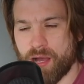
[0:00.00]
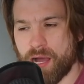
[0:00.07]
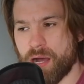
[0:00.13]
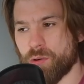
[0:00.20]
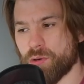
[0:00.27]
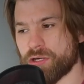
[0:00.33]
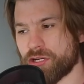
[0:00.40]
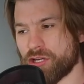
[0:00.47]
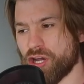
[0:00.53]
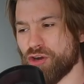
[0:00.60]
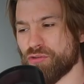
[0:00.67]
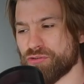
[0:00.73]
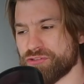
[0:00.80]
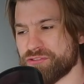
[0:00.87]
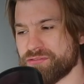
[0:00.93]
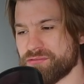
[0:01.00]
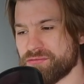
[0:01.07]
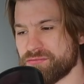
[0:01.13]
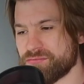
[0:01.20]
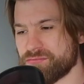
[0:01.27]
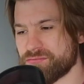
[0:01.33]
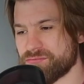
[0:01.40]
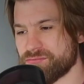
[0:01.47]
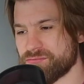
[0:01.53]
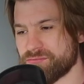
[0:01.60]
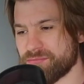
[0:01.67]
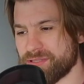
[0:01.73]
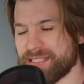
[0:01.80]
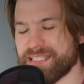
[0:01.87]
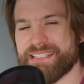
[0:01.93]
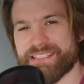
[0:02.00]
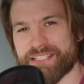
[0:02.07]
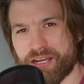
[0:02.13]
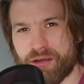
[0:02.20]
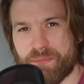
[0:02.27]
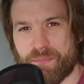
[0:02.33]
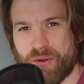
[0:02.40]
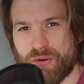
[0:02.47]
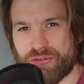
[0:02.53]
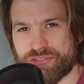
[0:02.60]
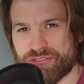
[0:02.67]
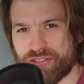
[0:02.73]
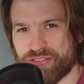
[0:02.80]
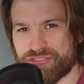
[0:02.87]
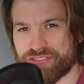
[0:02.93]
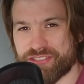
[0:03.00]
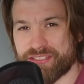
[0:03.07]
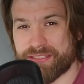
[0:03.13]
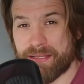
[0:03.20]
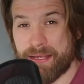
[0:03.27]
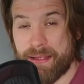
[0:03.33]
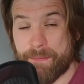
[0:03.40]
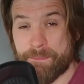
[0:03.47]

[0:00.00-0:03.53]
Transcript: our current leader, Boris Johnson.